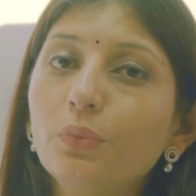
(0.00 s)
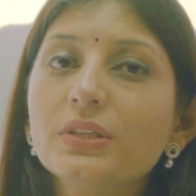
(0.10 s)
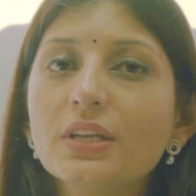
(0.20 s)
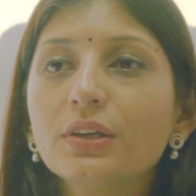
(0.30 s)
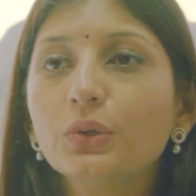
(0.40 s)
We
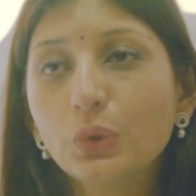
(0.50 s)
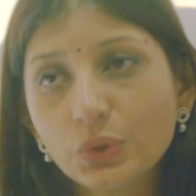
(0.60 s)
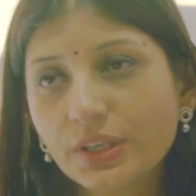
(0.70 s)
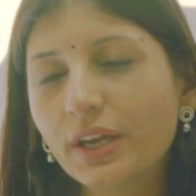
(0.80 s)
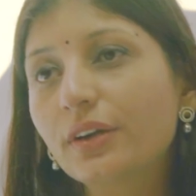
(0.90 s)
take good
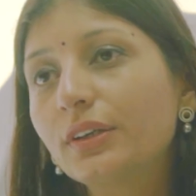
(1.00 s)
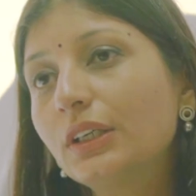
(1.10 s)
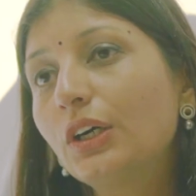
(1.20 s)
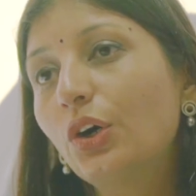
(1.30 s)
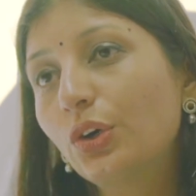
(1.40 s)
care
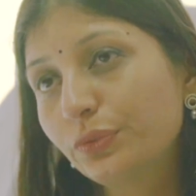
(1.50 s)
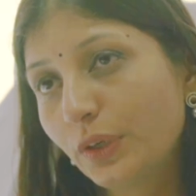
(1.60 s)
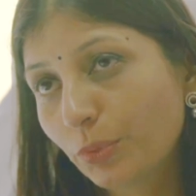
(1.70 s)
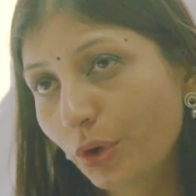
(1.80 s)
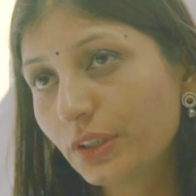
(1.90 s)
of
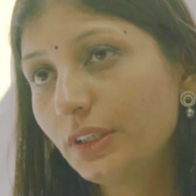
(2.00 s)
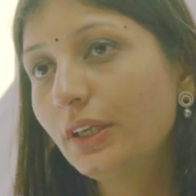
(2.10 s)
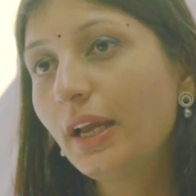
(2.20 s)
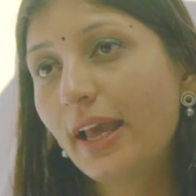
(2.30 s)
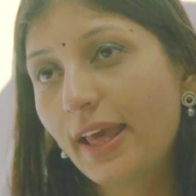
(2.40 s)
our body
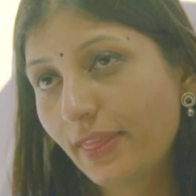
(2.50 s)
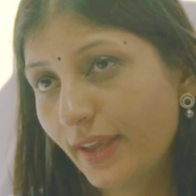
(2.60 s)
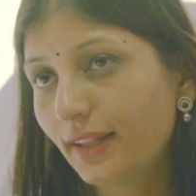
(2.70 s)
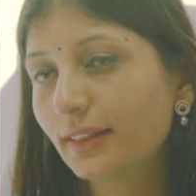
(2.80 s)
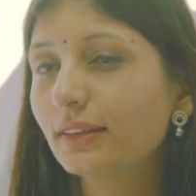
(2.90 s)
and
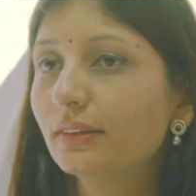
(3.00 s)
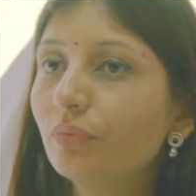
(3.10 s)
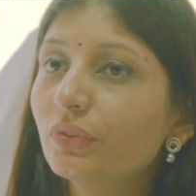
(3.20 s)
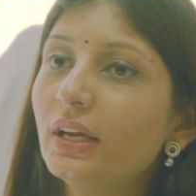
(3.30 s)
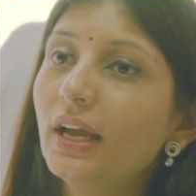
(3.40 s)
health
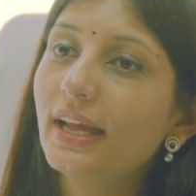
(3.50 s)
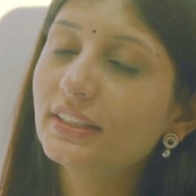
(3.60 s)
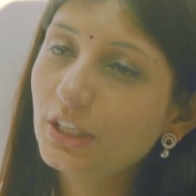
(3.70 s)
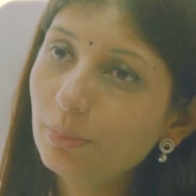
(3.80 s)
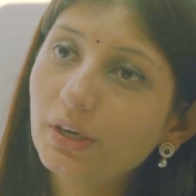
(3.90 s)
and
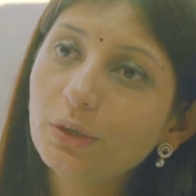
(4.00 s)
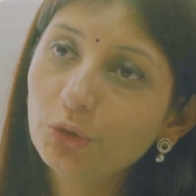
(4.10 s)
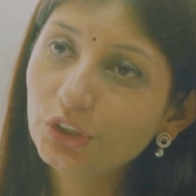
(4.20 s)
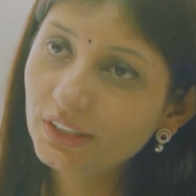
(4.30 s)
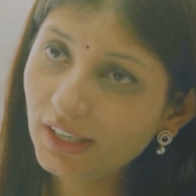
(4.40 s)
keep our
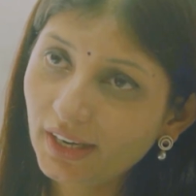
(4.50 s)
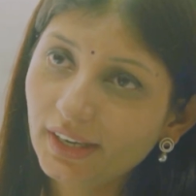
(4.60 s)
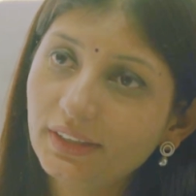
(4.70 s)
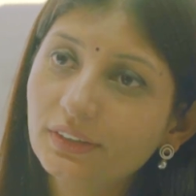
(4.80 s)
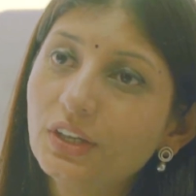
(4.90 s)
immunity high
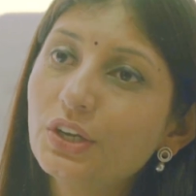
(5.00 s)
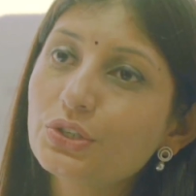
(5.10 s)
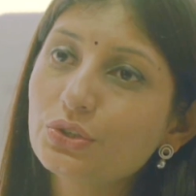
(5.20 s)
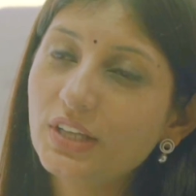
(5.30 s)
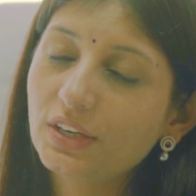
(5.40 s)

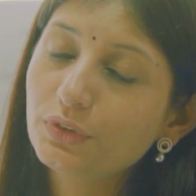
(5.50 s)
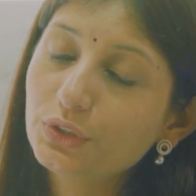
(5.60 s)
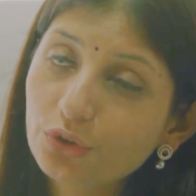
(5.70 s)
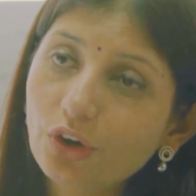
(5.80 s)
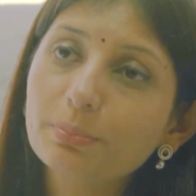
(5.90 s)
so that we
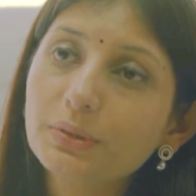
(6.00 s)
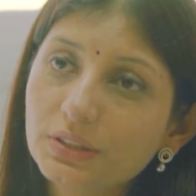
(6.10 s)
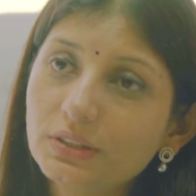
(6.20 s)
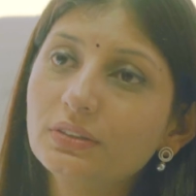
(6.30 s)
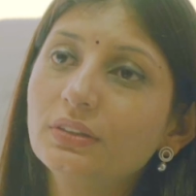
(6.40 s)
do not
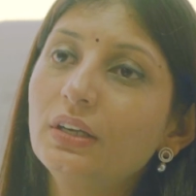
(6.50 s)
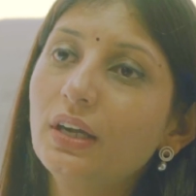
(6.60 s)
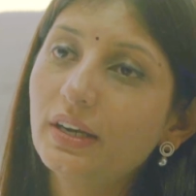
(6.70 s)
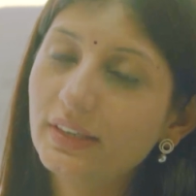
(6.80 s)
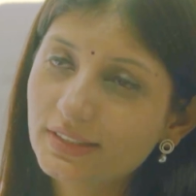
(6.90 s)
burden
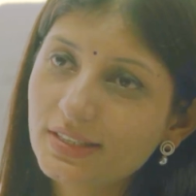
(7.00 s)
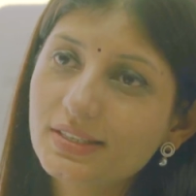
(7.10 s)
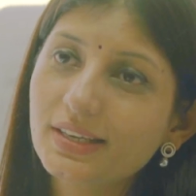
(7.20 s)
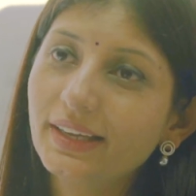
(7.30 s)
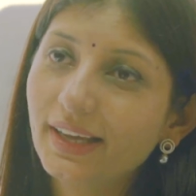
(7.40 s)
our
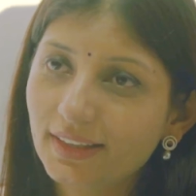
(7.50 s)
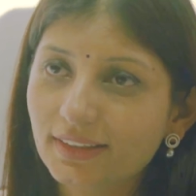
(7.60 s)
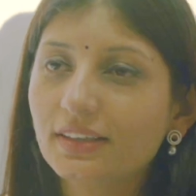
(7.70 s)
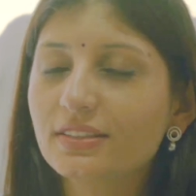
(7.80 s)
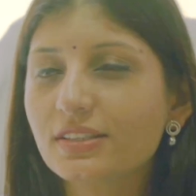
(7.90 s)
existing healthcare